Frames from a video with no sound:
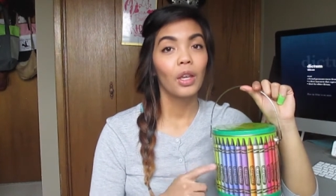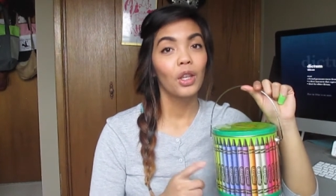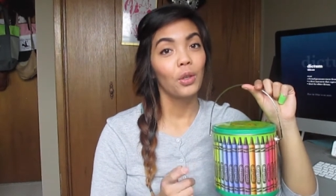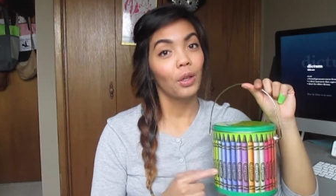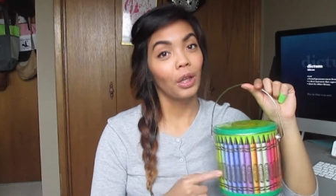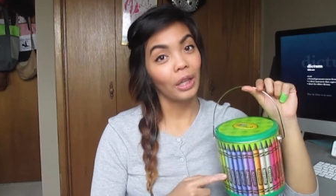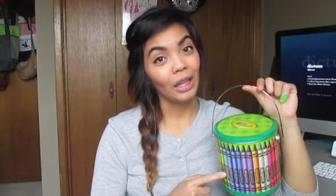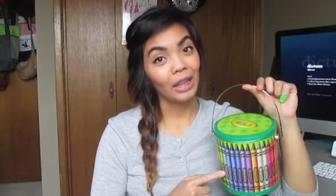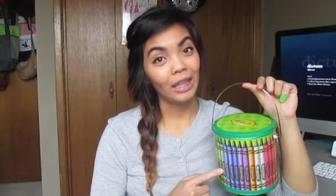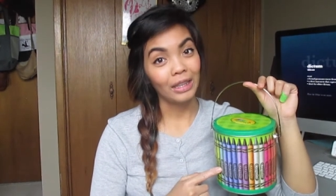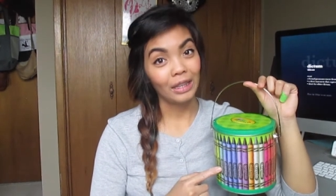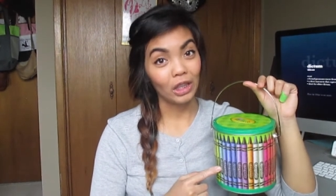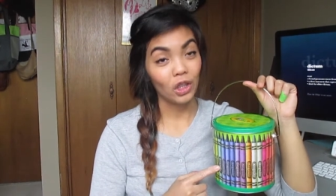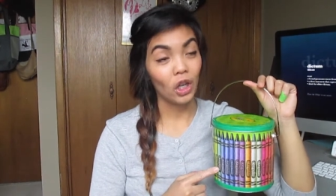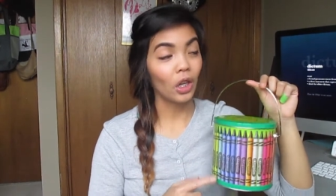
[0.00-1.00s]
you can get
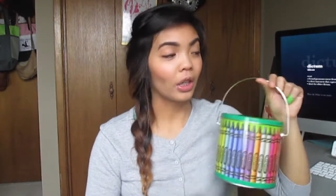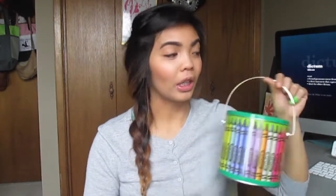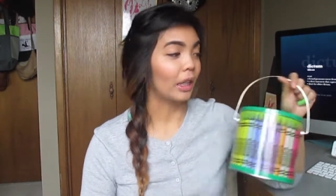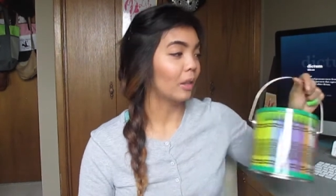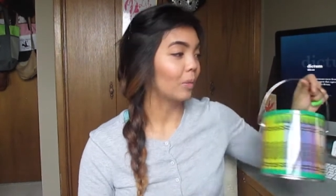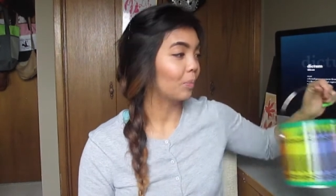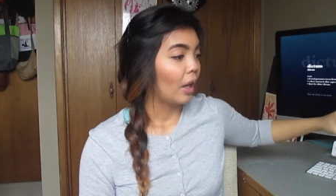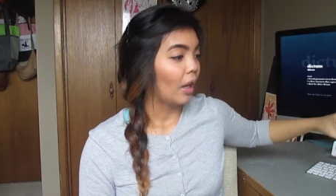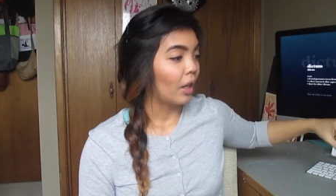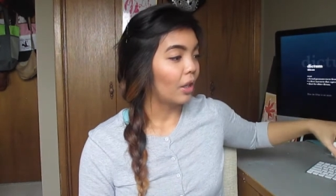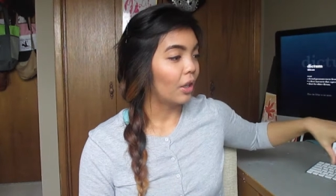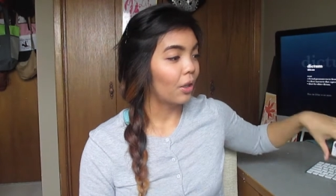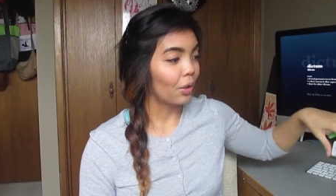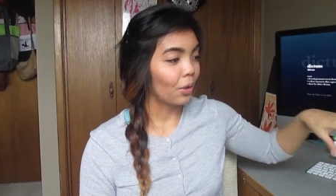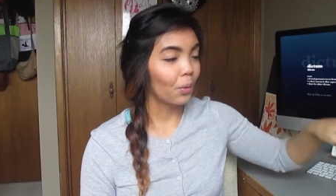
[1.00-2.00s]
these at Target. And
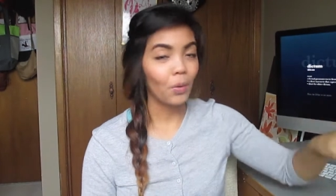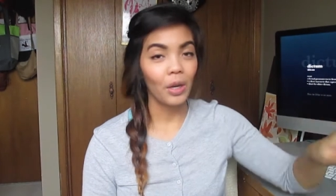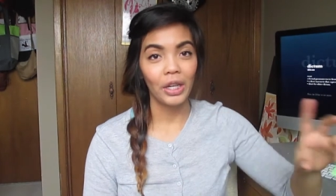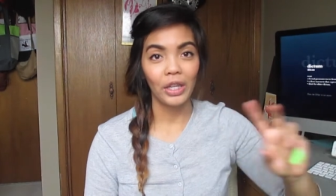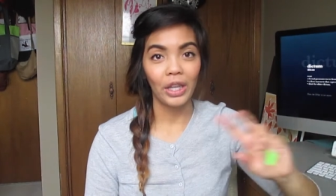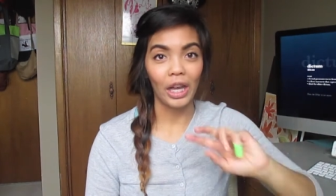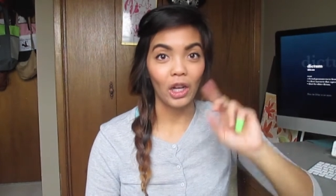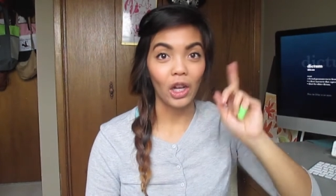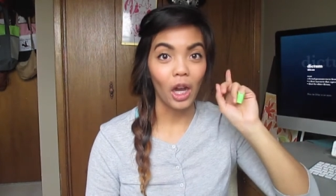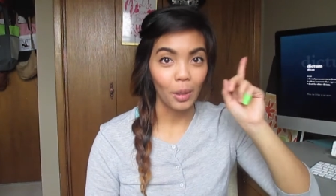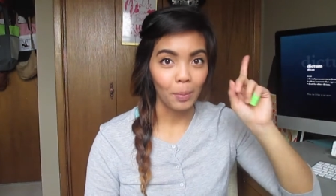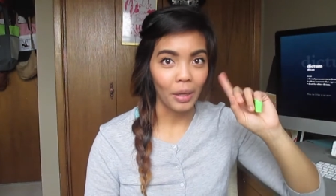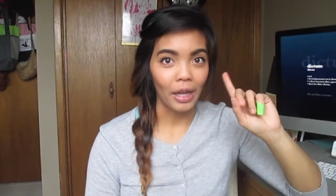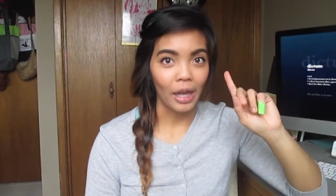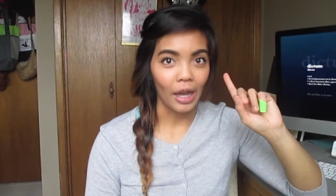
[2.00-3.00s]
another one that
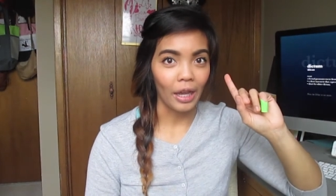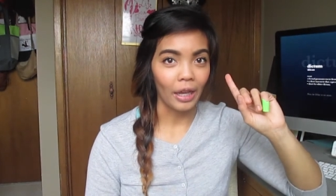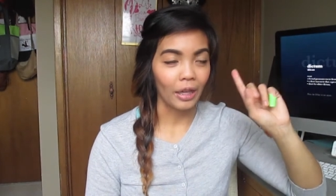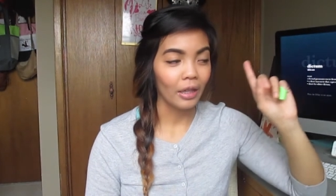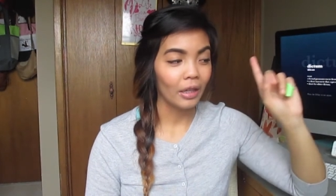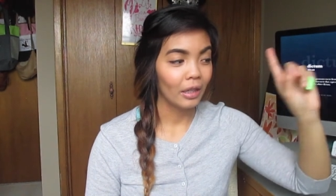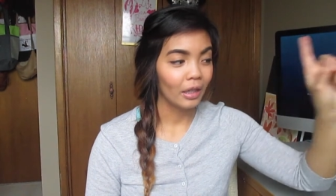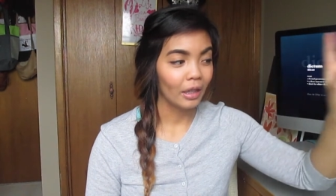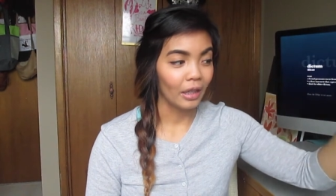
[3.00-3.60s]
caught my eye